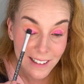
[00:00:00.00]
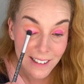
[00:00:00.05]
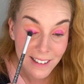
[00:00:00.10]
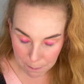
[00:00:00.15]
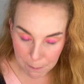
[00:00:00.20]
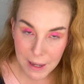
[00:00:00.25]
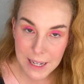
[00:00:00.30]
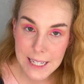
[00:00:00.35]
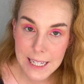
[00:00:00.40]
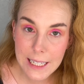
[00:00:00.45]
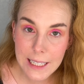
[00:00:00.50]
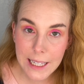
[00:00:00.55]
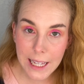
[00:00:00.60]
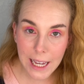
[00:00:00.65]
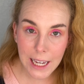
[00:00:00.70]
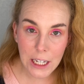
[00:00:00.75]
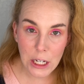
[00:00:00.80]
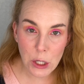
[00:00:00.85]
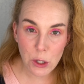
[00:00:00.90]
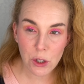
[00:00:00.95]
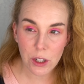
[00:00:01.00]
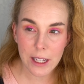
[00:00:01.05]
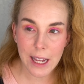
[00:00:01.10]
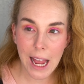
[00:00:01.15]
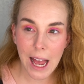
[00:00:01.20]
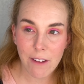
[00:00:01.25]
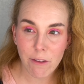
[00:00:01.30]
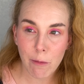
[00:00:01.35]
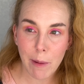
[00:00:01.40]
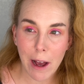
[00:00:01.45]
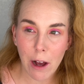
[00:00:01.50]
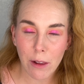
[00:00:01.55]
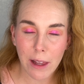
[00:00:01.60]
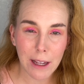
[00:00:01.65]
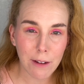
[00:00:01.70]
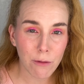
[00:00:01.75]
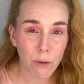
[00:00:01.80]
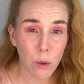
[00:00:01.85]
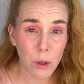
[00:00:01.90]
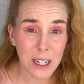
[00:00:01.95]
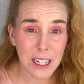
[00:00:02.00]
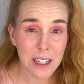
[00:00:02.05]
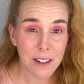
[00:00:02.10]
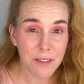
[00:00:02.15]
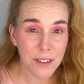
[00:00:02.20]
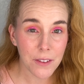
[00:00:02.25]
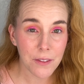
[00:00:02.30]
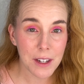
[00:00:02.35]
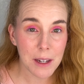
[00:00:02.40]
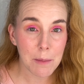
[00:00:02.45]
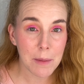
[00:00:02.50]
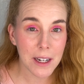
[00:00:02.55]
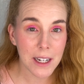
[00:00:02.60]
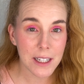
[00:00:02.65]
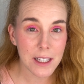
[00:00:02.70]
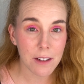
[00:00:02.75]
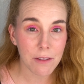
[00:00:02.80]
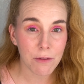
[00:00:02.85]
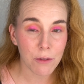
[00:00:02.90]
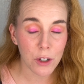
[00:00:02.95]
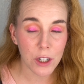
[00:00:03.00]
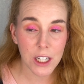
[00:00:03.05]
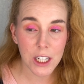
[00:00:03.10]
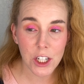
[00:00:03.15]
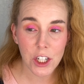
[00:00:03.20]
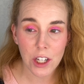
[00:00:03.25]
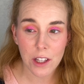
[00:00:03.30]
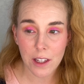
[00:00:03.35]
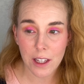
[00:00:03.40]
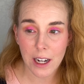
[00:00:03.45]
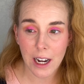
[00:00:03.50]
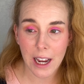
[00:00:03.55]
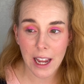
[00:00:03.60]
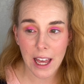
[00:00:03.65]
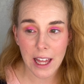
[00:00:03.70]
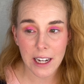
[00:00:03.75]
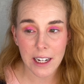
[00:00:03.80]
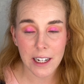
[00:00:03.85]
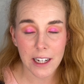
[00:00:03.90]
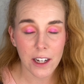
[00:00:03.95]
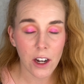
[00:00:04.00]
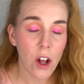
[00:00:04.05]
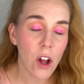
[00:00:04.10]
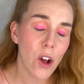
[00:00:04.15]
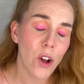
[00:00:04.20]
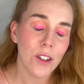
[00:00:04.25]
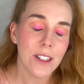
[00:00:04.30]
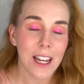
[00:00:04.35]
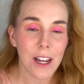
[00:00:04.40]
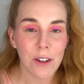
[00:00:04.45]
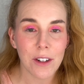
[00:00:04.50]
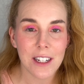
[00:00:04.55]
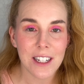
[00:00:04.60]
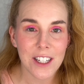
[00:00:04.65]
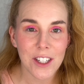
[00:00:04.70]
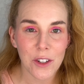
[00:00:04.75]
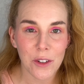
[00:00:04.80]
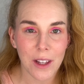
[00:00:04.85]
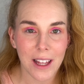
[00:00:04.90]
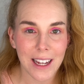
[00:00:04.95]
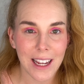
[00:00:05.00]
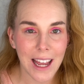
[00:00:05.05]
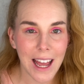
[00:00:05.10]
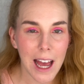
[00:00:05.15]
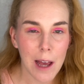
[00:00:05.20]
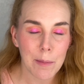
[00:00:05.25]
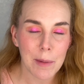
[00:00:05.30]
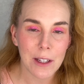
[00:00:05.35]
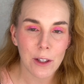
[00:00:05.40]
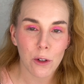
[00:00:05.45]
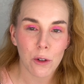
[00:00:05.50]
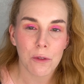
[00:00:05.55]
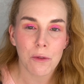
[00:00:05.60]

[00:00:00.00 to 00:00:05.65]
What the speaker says: Basically, I usually have about like 40 to 50 minutes of footage, and then I edit it all down into like a happy little